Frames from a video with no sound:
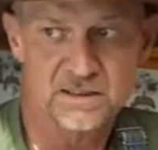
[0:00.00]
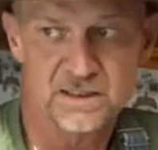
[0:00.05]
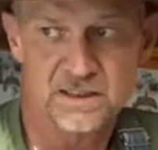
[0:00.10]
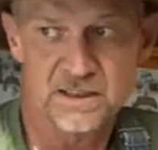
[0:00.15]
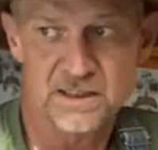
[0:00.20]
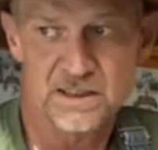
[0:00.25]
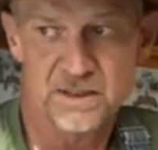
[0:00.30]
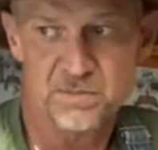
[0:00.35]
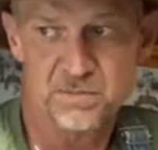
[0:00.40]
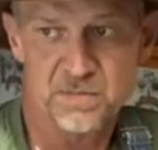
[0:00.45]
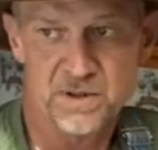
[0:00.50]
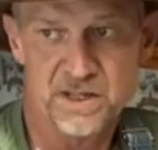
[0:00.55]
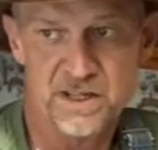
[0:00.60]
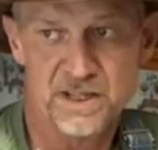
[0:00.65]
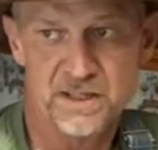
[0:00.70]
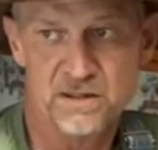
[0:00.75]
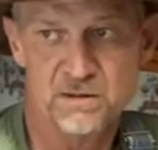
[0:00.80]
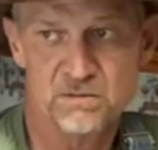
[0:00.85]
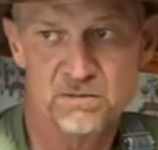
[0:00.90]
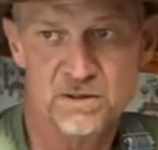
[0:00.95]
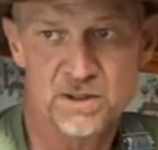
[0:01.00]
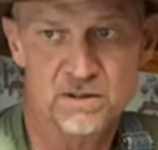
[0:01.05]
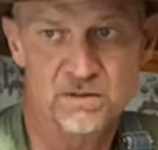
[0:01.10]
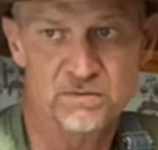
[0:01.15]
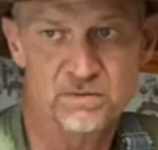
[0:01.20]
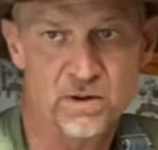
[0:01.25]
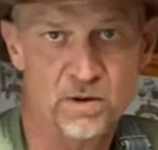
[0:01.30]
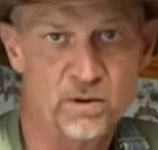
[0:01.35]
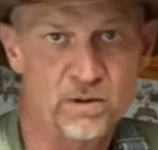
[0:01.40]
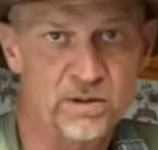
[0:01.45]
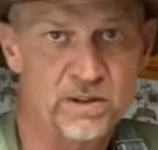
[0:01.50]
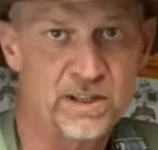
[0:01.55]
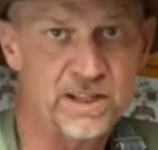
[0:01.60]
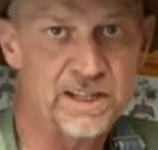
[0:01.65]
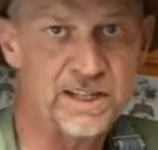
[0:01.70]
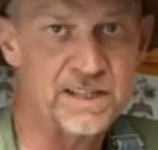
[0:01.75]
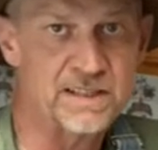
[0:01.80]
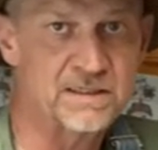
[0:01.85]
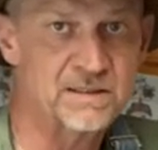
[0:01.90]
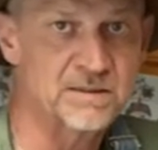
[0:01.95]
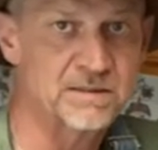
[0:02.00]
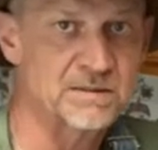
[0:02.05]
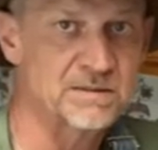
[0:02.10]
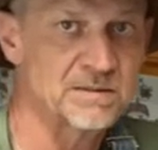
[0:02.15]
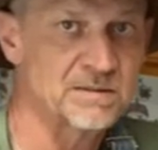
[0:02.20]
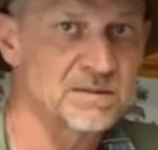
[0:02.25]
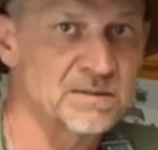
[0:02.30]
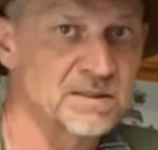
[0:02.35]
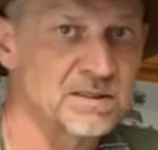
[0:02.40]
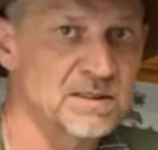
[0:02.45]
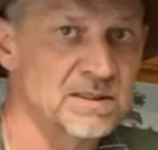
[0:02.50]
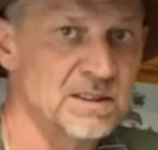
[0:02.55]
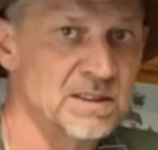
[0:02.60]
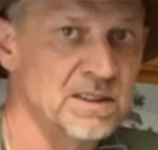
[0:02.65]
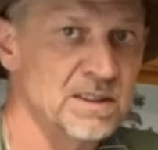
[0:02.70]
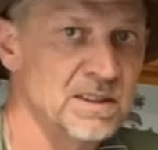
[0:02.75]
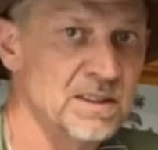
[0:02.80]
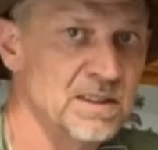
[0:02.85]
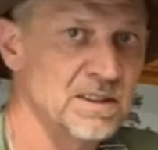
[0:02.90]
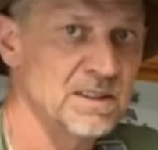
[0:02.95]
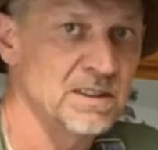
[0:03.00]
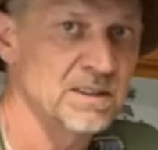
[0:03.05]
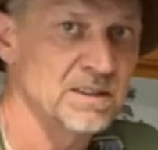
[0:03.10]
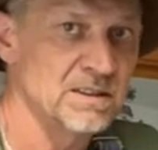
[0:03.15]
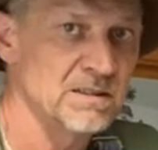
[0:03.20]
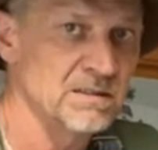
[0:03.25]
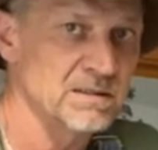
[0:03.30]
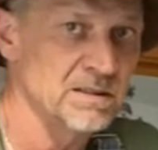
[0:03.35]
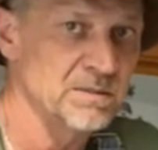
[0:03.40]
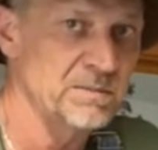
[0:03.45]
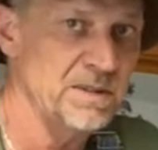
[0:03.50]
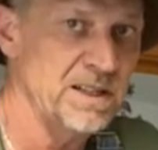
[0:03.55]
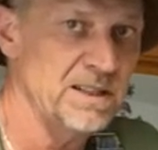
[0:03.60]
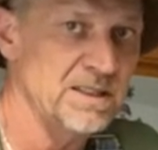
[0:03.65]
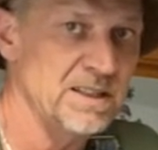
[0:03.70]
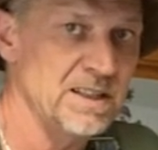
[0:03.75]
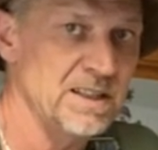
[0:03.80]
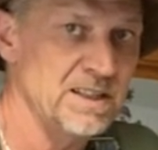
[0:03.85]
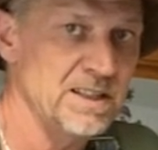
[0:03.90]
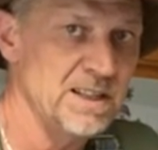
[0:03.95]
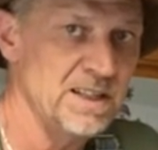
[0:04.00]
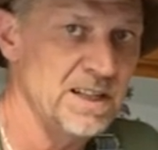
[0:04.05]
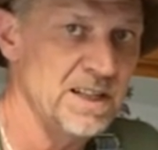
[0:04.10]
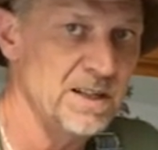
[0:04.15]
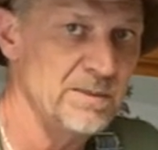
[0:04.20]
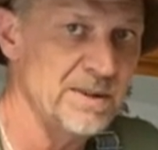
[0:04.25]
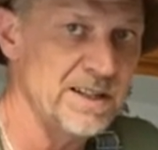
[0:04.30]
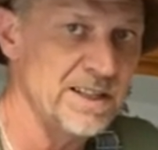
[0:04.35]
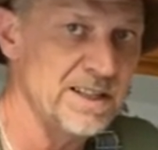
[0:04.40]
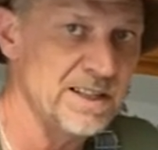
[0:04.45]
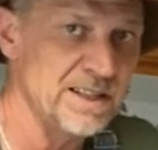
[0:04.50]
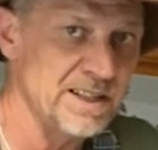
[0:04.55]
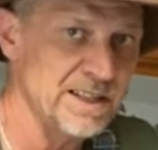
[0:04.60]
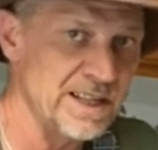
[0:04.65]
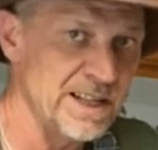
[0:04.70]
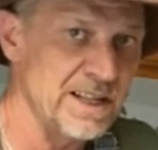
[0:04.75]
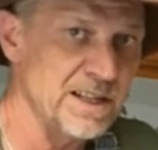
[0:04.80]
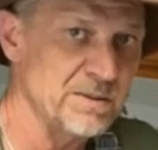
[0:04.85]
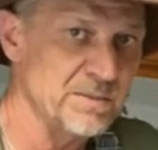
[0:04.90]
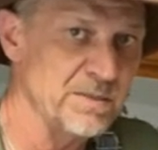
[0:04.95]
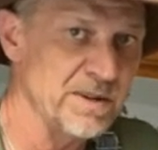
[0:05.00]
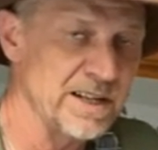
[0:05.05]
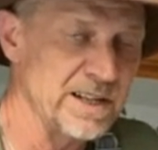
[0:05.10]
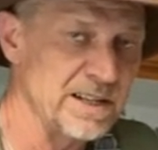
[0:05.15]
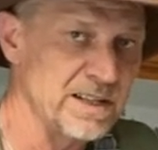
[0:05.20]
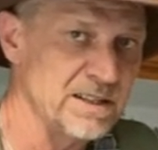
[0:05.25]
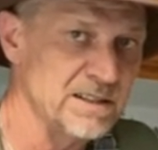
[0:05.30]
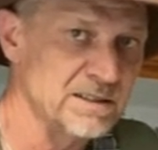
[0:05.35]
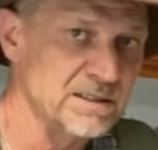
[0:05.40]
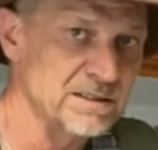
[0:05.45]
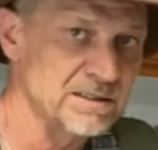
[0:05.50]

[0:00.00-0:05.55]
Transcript: I ain't sprayed no 2,4-D. Well, about that time it hit me.